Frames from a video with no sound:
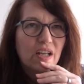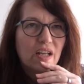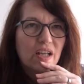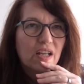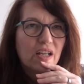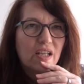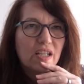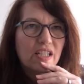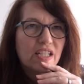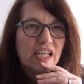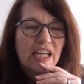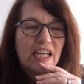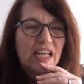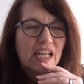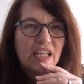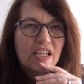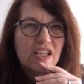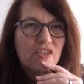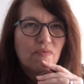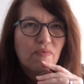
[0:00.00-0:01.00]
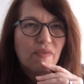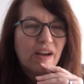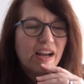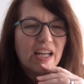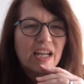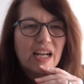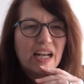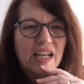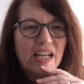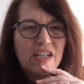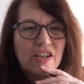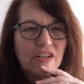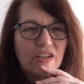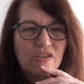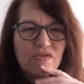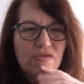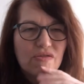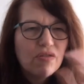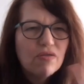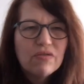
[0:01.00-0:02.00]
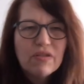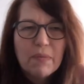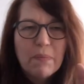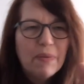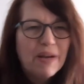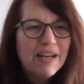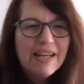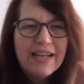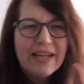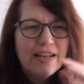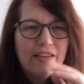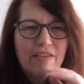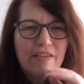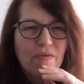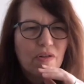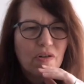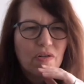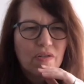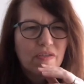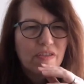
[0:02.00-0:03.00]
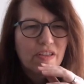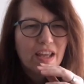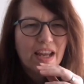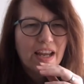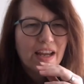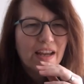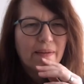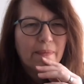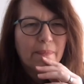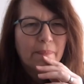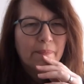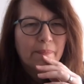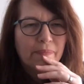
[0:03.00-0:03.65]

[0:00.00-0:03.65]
seeking to regulate and control completely the wrong thing.